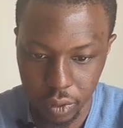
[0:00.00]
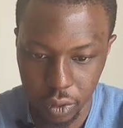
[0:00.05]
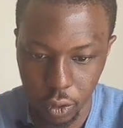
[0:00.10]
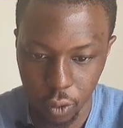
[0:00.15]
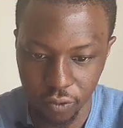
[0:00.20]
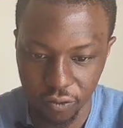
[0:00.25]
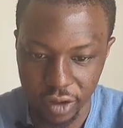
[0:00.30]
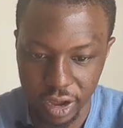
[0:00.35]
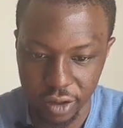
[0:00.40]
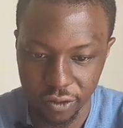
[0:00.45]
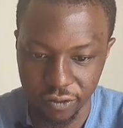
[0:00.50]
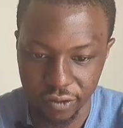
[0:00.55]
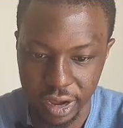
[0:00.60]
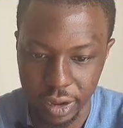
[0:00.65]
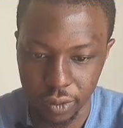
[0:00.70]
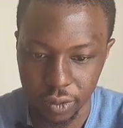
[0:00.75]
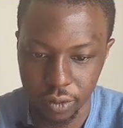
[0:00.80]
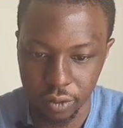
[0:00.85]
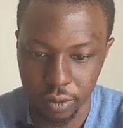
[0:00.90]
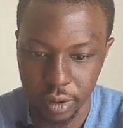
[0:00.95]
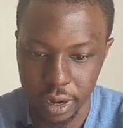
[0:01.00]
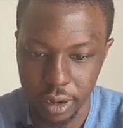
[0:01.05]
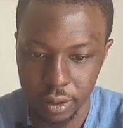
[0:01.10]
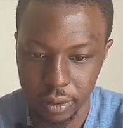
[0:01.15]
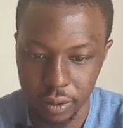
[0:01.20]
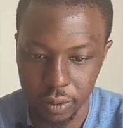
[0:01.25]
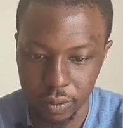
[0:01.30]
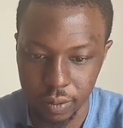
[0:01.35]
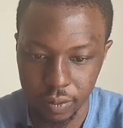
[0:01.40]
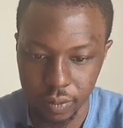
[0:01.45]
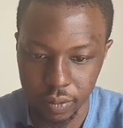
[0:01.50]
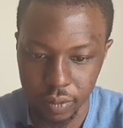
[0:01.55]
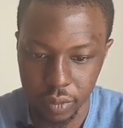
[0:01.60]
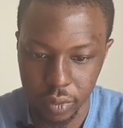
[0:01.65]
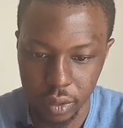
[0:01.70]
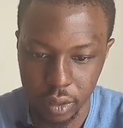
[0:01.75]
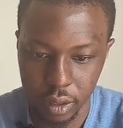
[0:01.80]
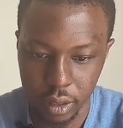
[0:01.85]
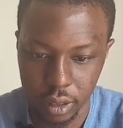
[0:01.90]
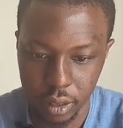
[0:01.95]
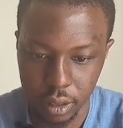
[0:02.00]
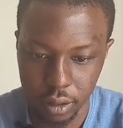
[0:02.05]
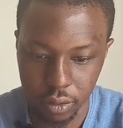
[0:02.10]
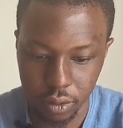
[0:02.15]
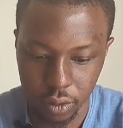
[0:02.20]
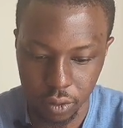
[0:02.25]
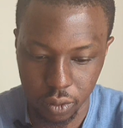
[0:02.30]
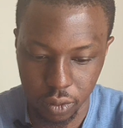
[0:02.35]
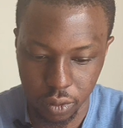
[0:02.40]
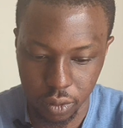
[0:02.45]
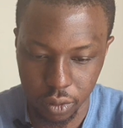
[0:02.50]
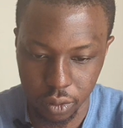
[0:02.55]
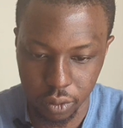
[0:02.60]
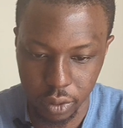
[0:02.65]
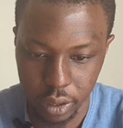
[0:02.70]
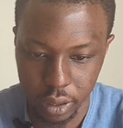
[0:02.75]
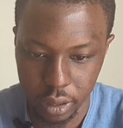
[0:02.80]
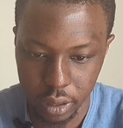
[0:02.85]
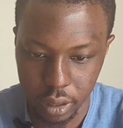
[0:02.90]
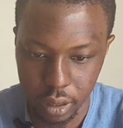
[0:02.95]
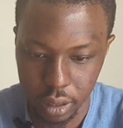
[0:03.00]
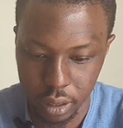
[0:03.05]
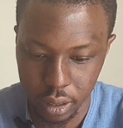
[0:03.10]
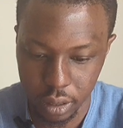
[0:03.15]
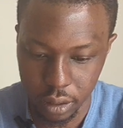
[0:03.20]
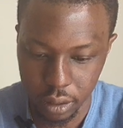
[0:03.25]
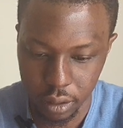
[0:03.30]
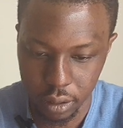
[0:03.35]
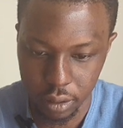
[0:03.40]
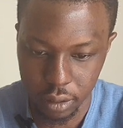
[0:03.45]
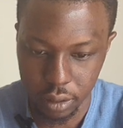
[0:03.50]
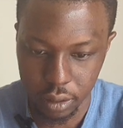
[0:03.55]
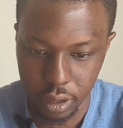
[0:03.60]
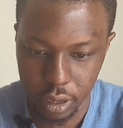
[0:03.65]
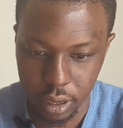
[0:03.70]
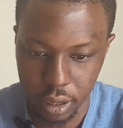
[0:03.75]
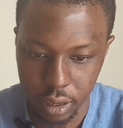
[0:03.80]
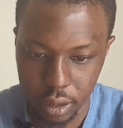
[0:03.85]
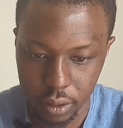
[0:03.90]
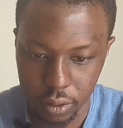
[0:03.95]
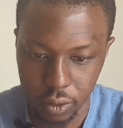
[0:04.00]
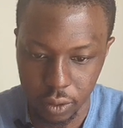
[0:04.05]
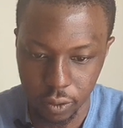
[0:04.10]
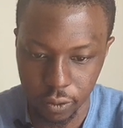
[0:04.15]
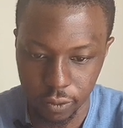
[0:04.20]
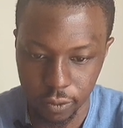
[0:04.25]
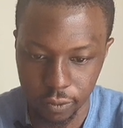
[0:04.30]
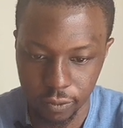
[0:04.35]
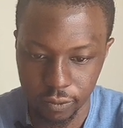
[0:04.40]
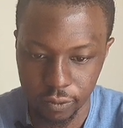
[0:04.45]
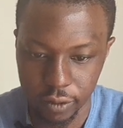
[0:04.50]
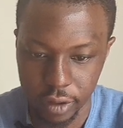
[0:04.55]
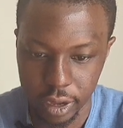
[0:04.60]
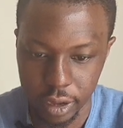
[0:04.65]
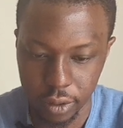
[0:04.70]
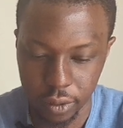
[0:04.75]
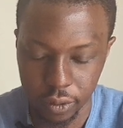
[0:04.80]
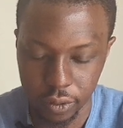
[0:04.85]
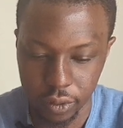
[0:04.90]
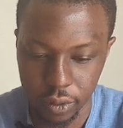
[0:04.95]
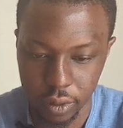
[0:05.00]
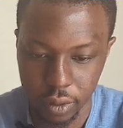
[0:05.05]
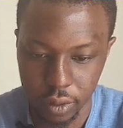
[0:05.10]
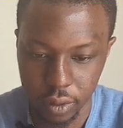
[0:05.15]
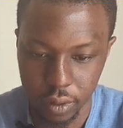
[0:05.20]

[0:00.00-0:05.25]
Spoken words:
no files found, right? Let's go quickly. There are no files.